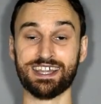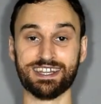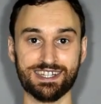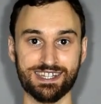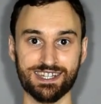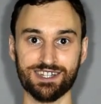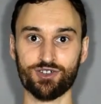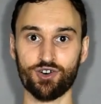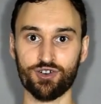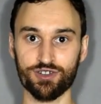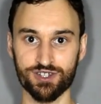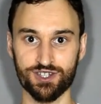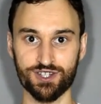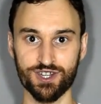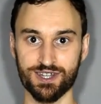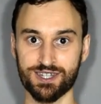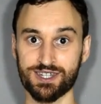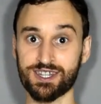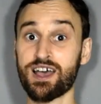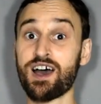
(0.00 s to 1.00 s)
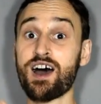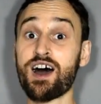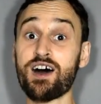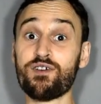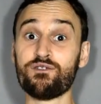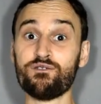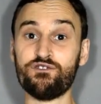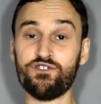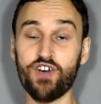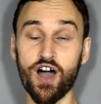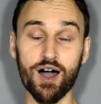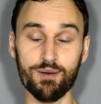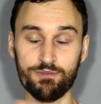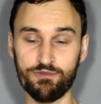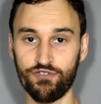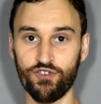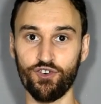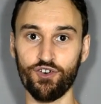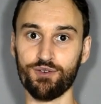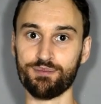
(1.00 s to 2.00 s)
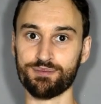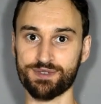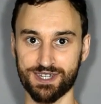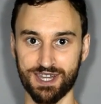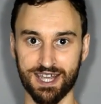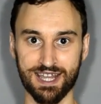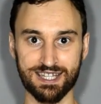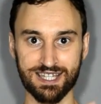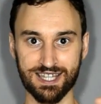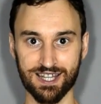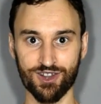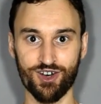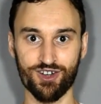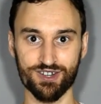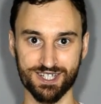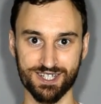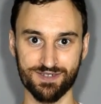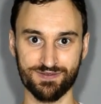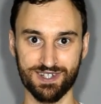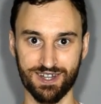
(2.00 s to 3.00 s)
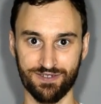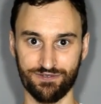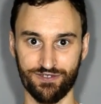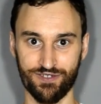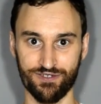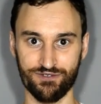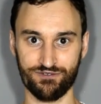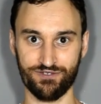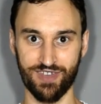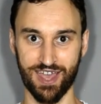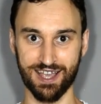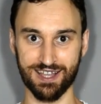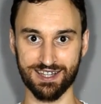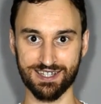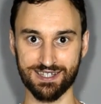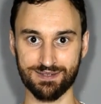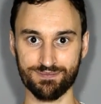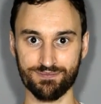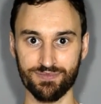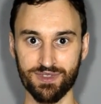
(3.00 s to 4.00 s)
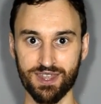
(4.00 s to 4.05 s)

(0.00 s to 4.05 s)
it's not just verb forms, it's lots of different things.